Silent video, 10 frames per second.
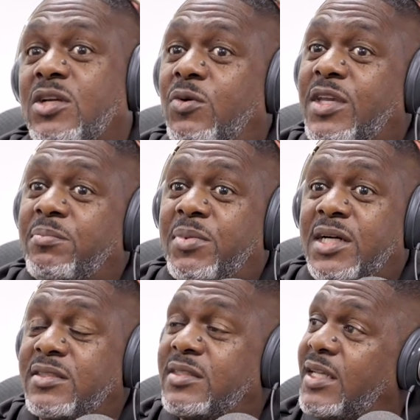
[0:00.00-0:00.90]
the show get
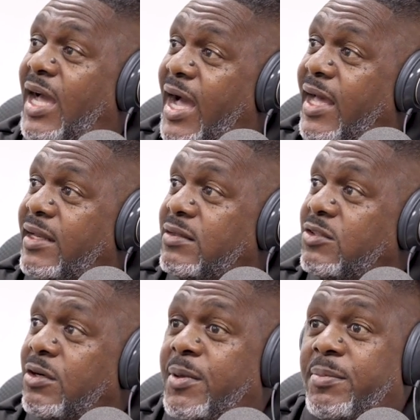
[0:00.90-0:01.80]
buzzing and hot,
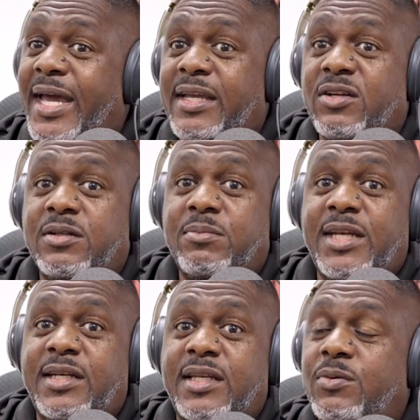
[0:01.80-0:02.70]
you'll be back here in a
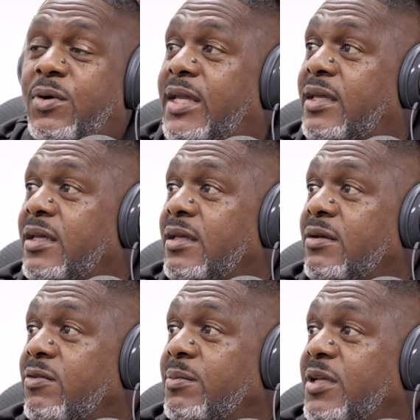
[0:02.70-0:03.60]
minute anyway.
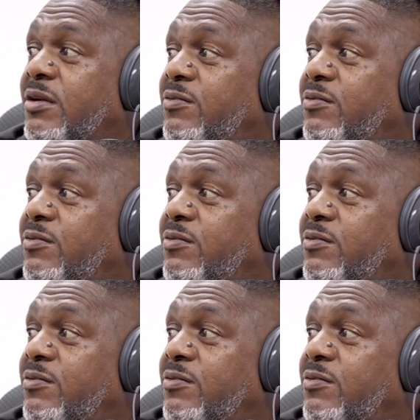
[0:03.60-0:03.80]
Okay. From the